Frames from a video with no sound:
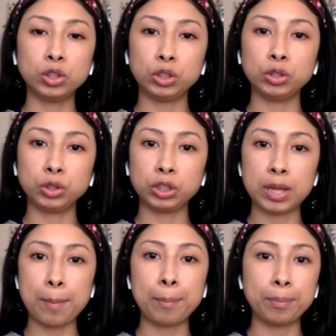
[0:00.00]
Do you
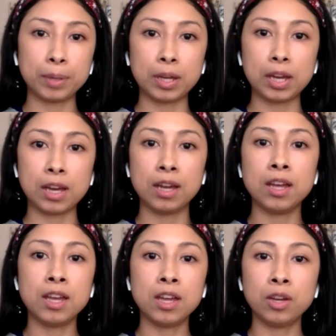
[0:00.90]
ship uh,
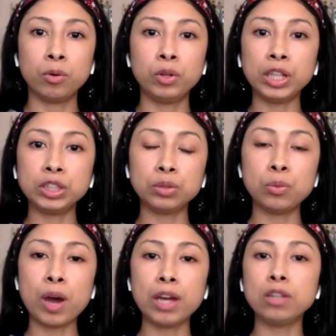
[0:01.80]

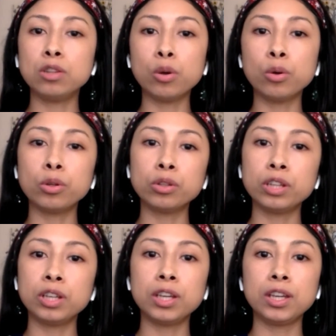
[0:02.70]
nationwide,
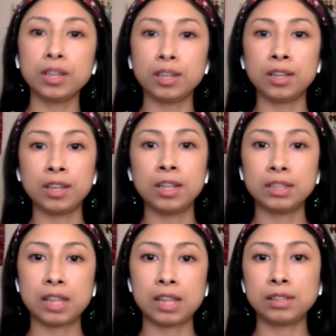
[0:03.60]
locally?
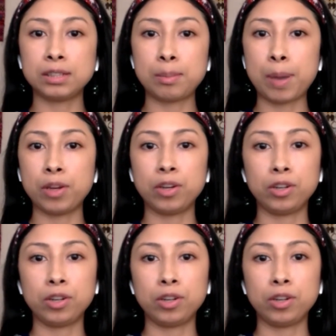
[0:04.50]
I you.